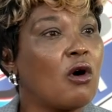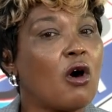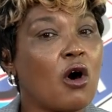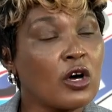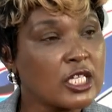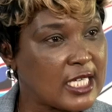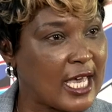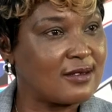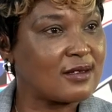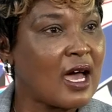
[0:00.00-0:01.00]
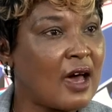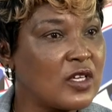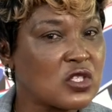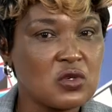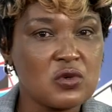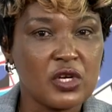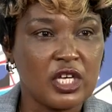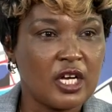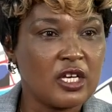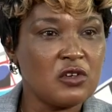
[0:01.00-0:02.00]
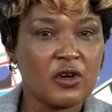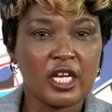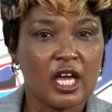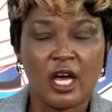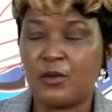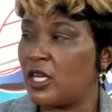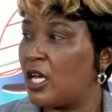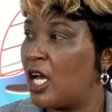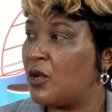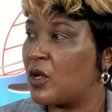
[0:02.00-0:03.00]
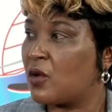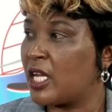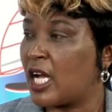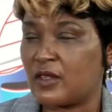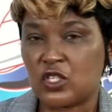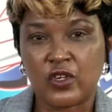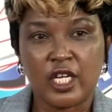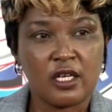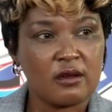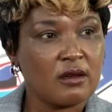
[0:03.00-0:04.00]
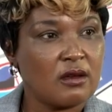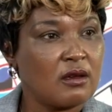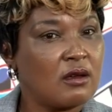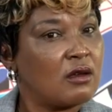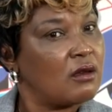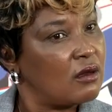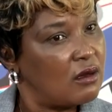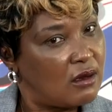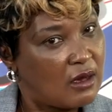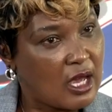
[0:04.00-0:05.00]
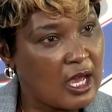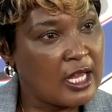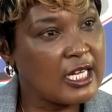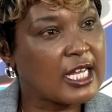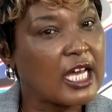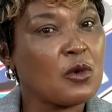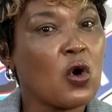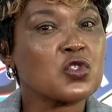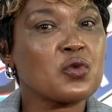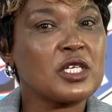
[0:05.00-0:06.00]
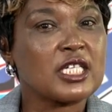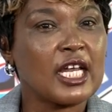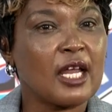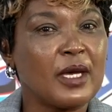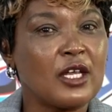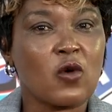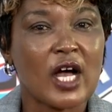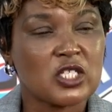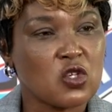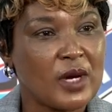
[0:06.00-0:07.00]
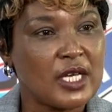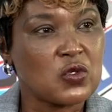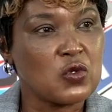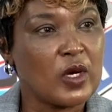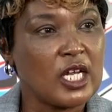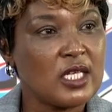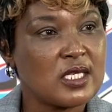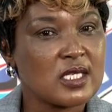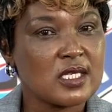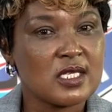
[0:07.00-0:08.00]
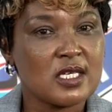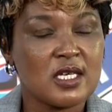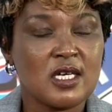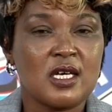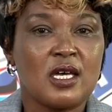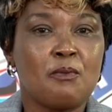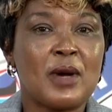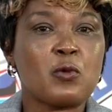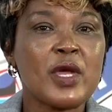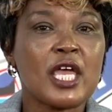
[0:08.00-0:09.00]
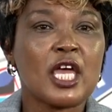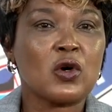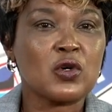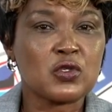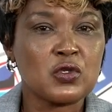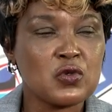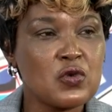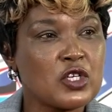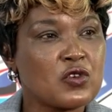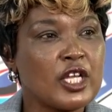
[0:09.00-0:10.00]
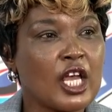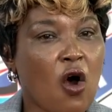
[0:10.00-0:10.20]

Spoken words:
on site at the school here. You can come here and we conduct the training, and it can also be tailor-made or customized to your needs. But we can also do the training